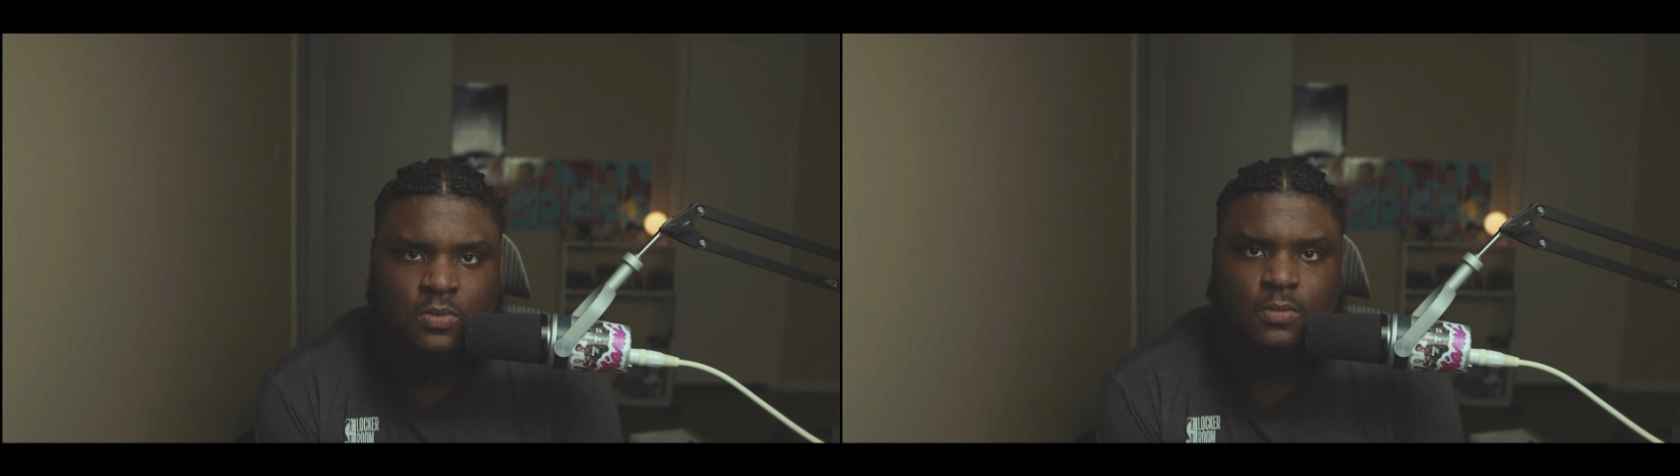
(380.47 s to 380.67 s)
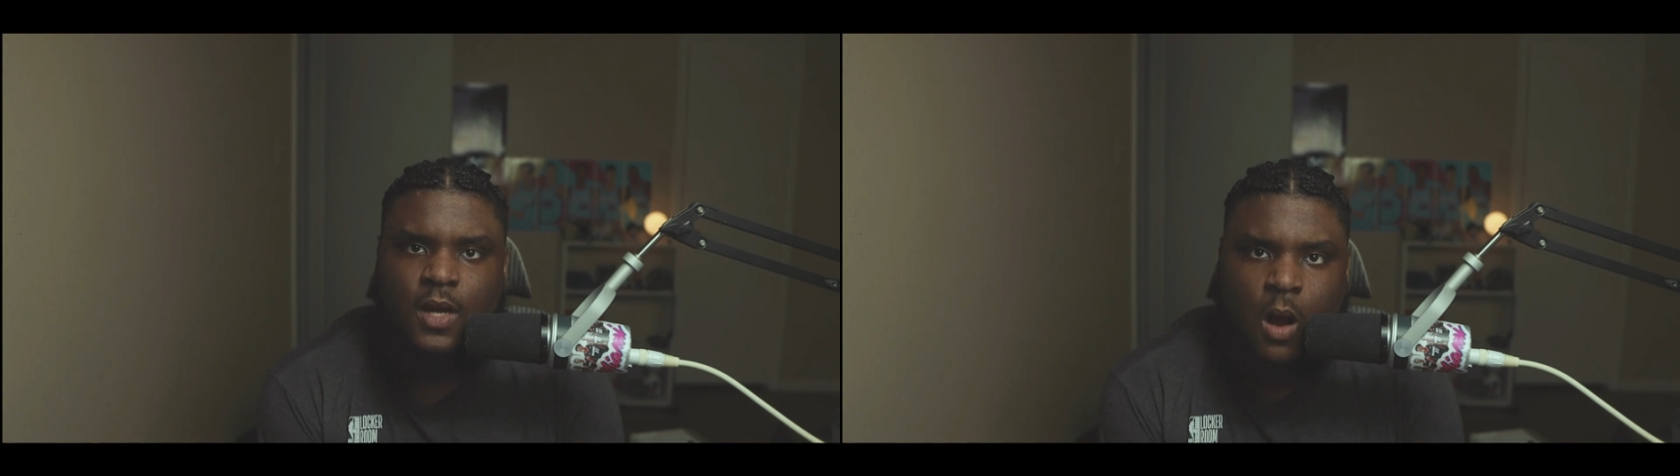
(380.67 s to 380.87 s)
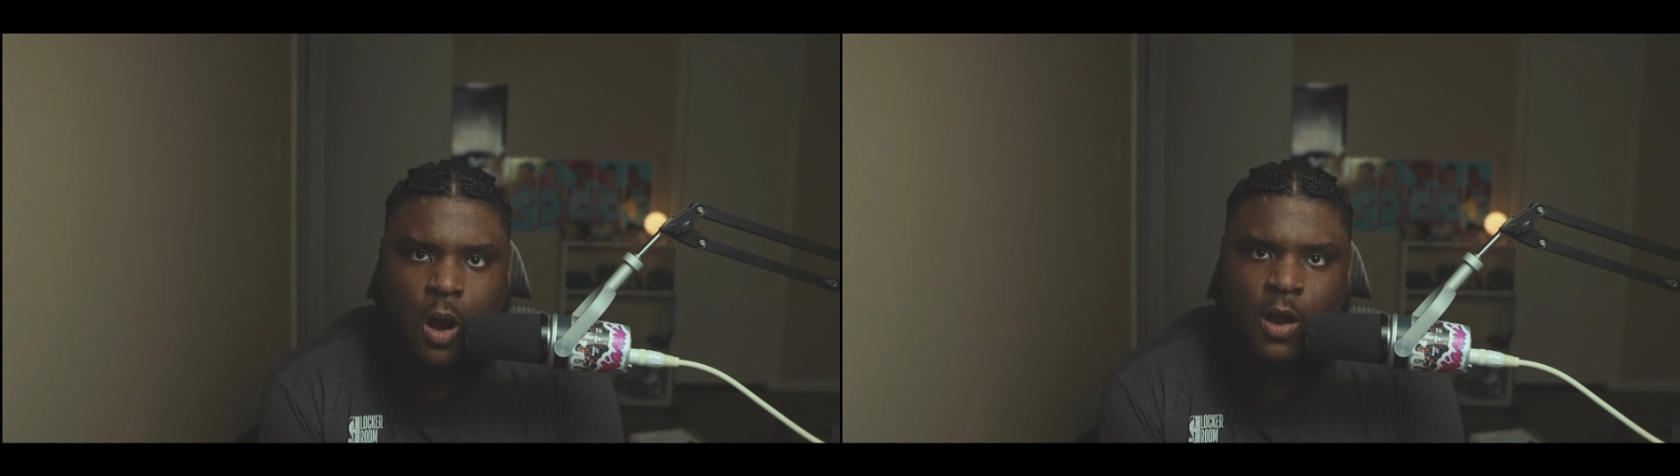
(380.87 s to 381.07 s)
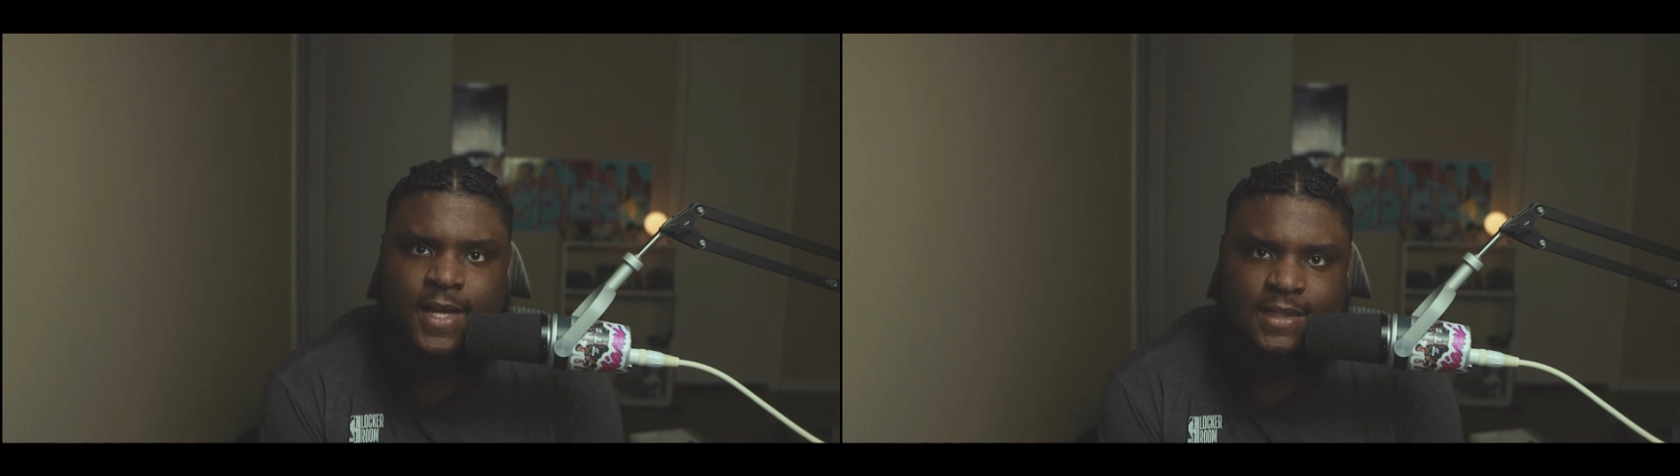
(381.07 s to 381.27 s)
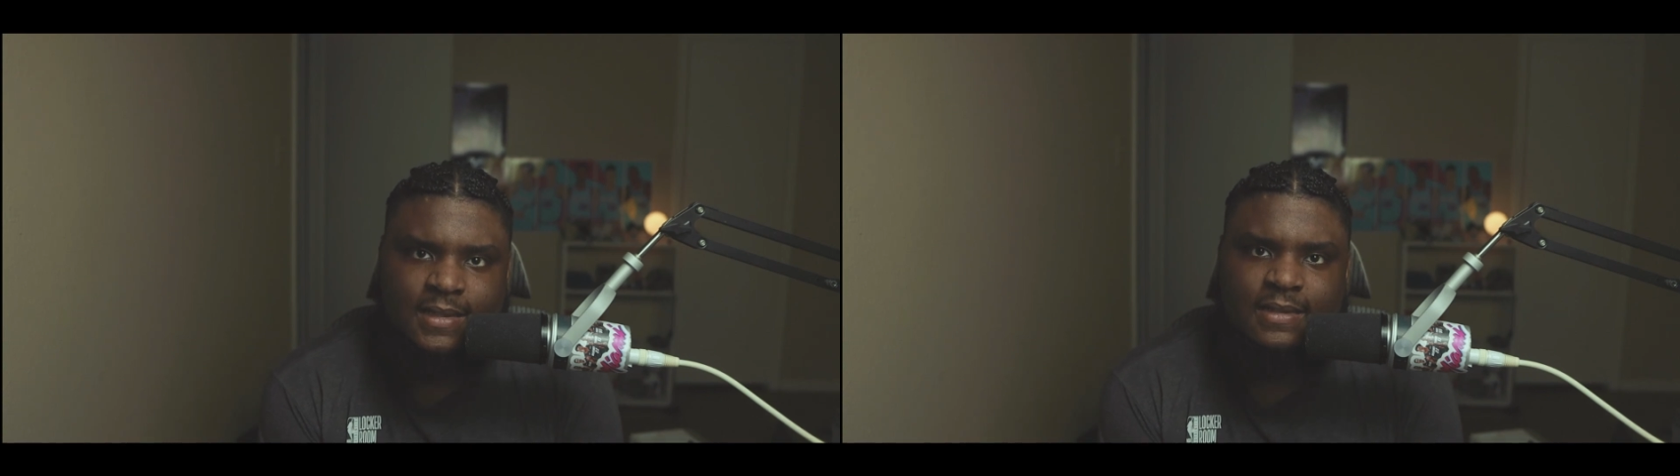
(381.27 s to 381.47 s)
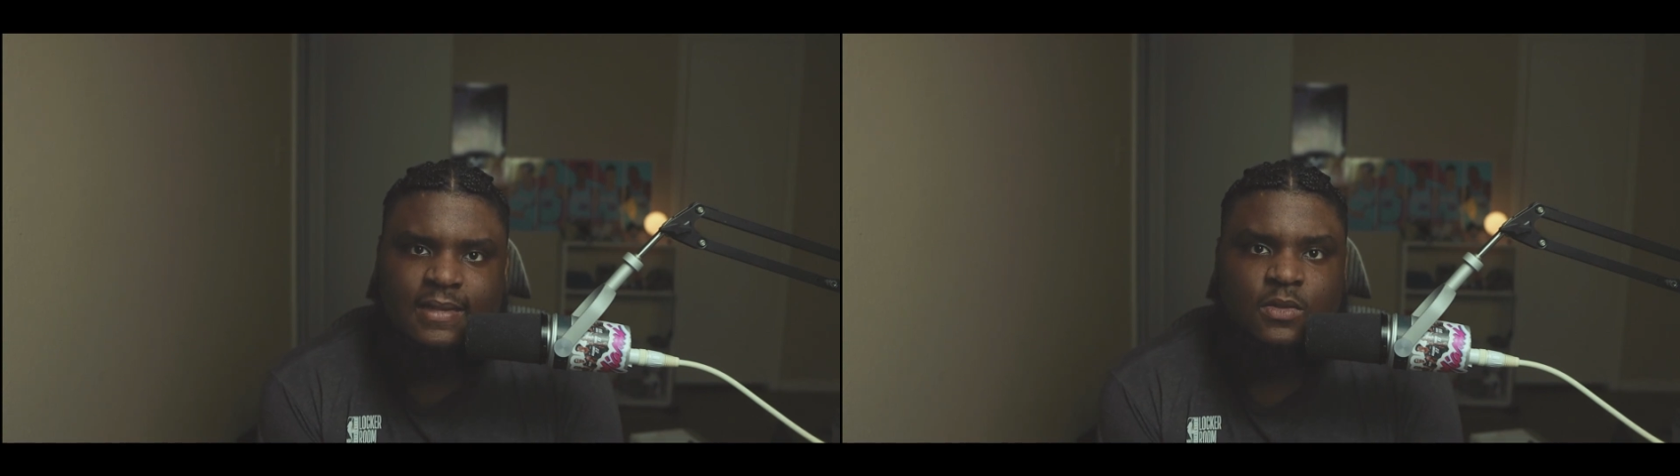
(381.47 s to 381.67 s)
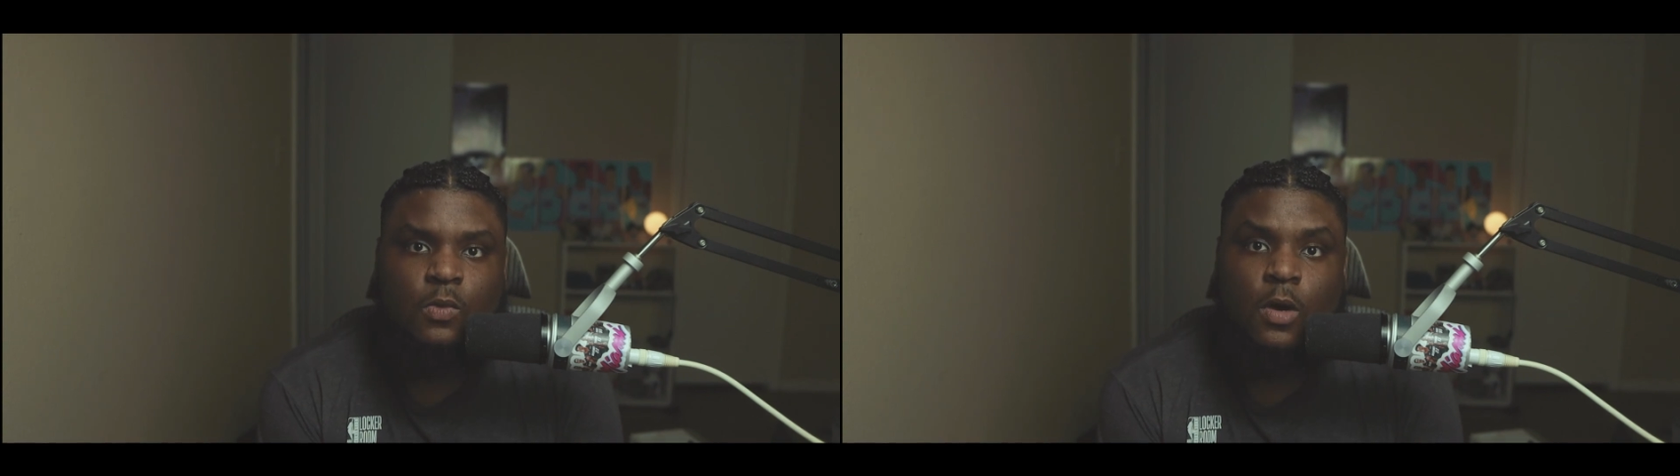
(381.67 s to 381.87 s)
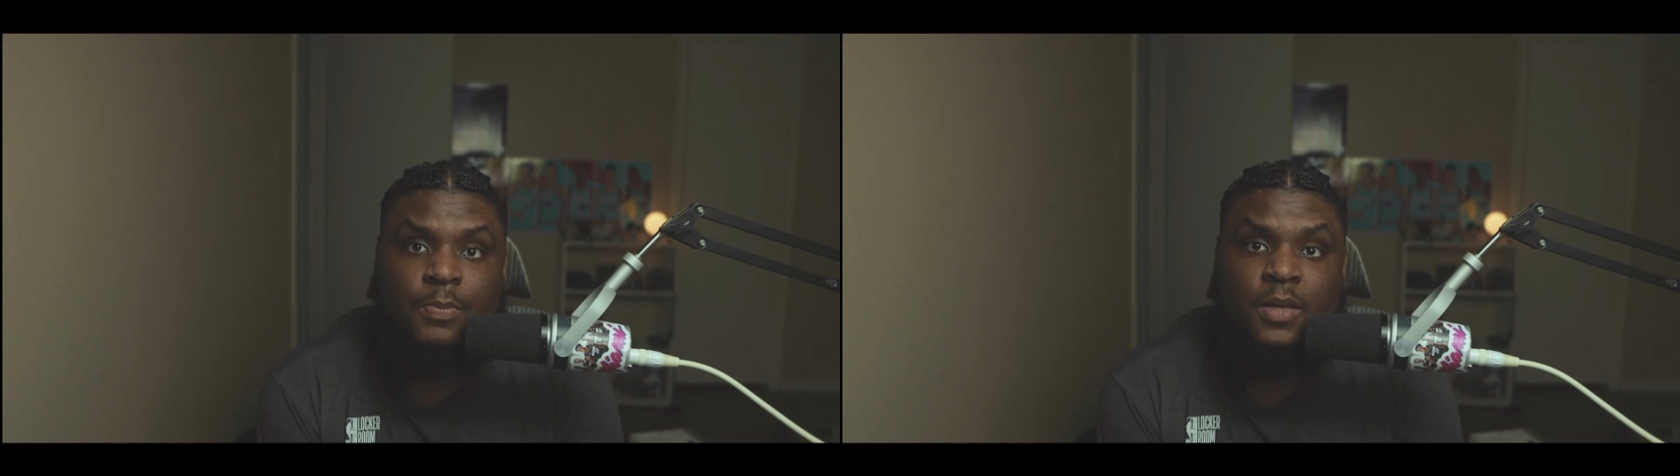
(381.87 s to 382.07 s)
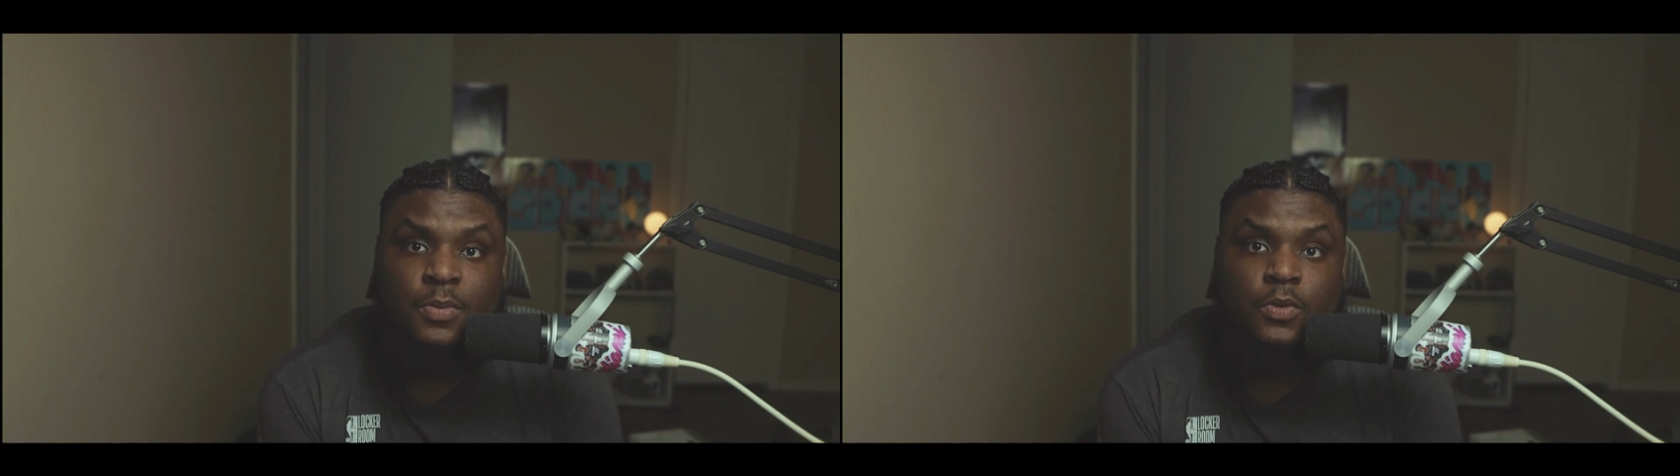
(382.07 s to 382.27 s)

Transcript: there are instances where people